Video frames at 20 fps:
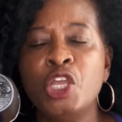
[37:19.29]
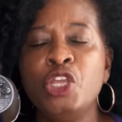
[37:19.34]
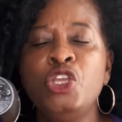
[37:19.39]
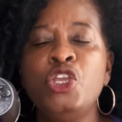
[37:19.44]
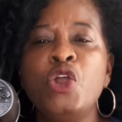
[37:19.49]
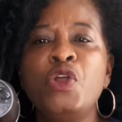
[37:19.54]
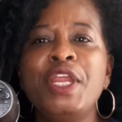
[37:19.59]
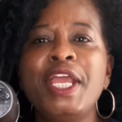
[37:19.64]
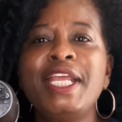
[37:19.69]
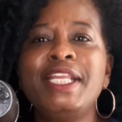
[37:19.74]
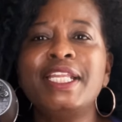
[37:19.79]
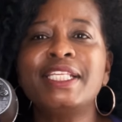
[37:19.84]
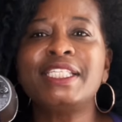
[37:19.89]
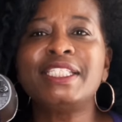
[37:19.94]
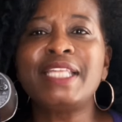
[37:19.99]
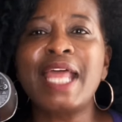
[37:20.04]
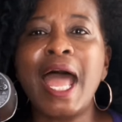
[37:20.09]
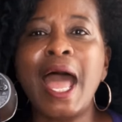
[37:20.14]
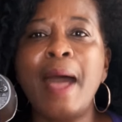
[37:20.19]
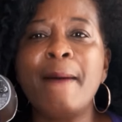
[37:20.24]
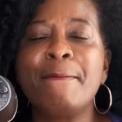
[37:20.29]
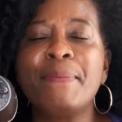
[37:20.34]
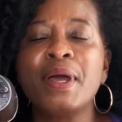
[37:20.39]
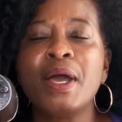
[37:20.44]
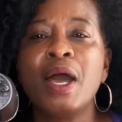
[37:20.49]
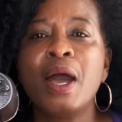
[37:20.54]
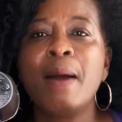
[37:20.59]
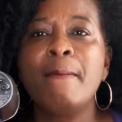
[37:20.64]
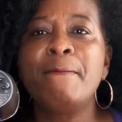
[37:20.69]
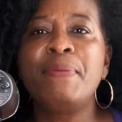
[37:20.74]
You need to stop
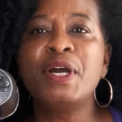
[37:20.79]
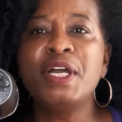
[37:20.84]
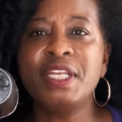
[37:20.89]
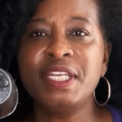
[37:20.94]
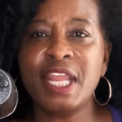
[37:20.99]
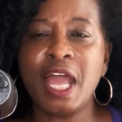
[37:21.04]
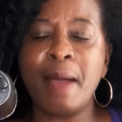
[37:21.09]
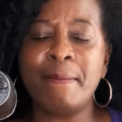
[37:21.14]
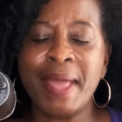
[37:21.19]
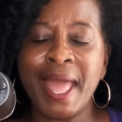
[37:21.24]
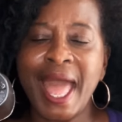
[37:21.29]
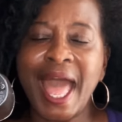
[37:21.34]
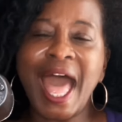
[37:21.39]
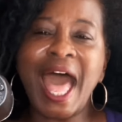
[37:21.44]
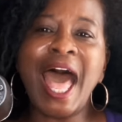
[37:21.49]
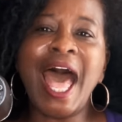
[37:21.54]
putting up.